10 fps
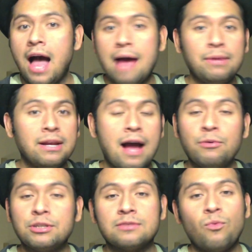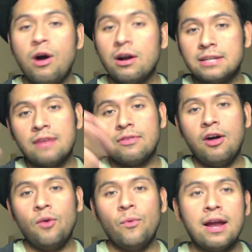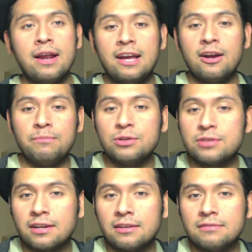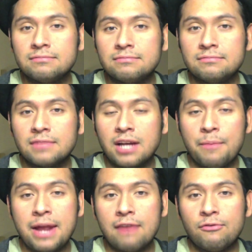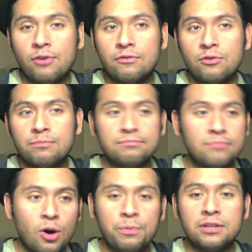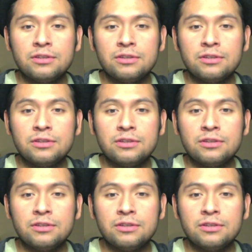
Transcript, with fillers: I mean, I would just walk down the hallway, I'd hear music coming out of one room open the